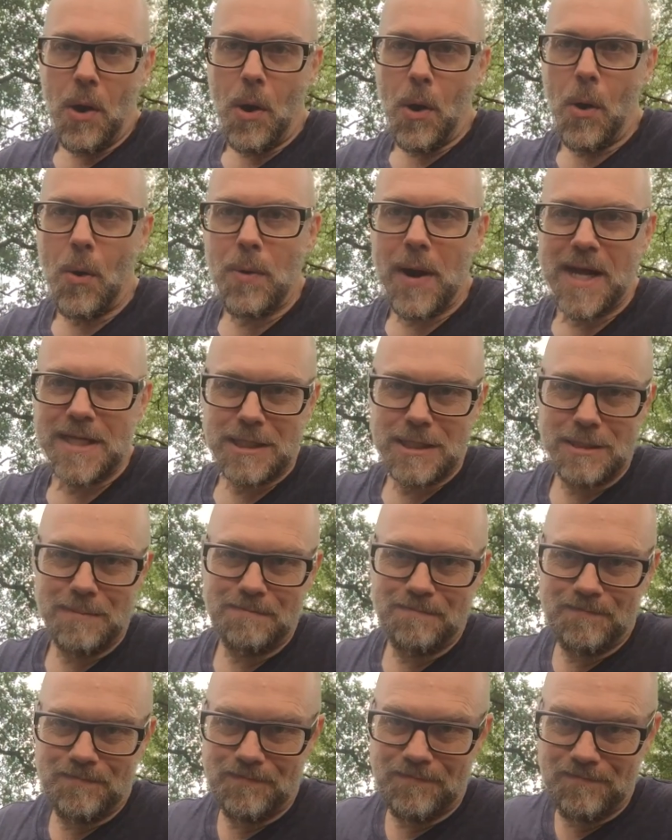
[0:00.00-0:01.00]
All right.
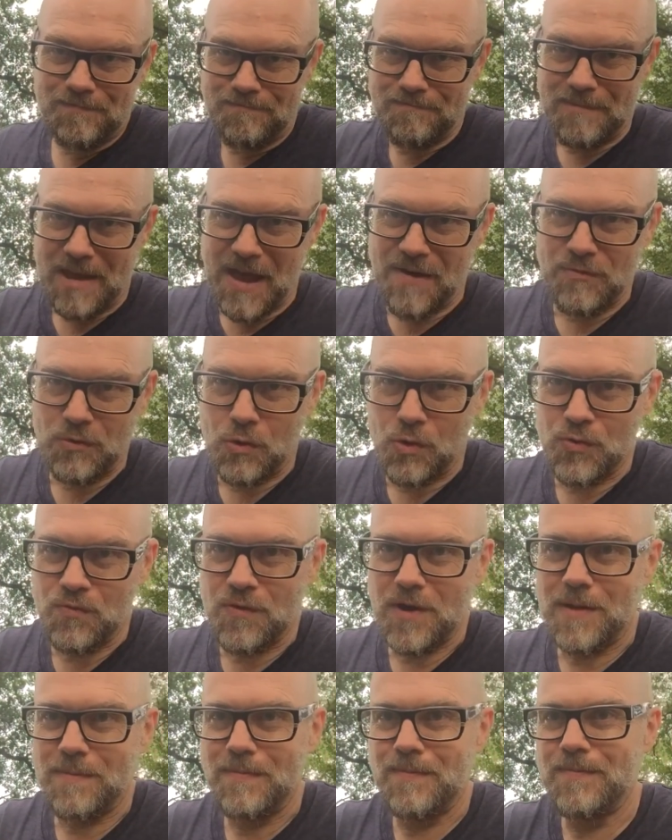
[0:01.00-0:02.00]
Have a good
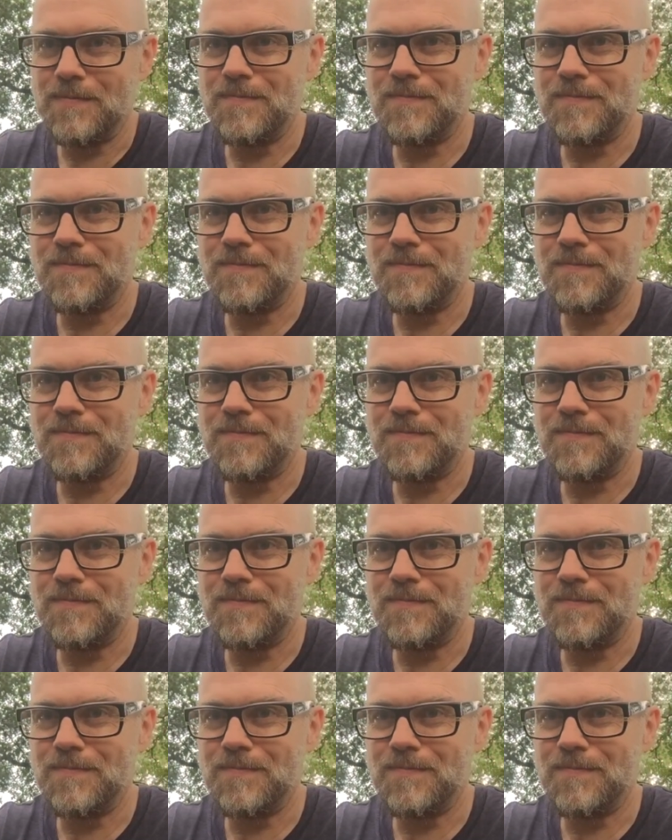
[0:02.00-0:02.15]
one.